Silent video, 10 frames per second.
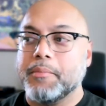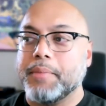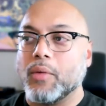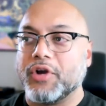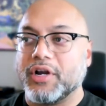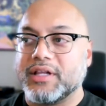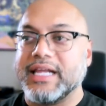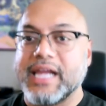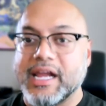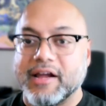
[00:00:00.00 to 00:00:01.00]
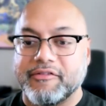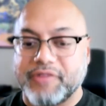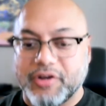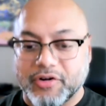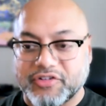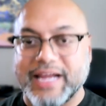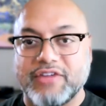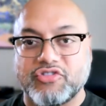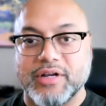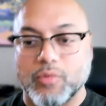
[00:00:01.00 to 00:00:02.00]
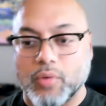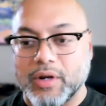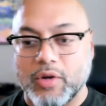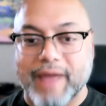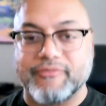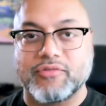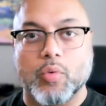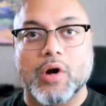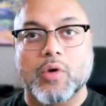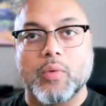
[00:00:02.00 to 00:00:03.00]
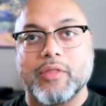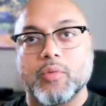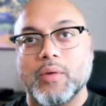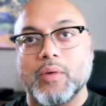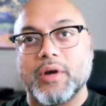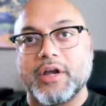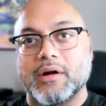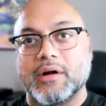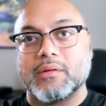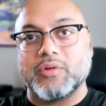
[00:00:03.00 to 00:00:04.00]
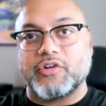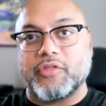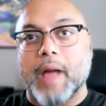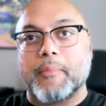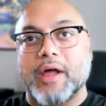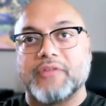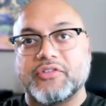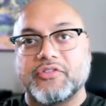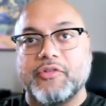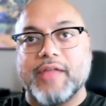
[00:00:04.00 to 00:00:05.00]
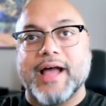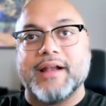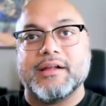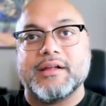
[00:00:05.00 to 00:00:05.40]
but when you're thinking of your station and what you have to work with, what's your thought process through that?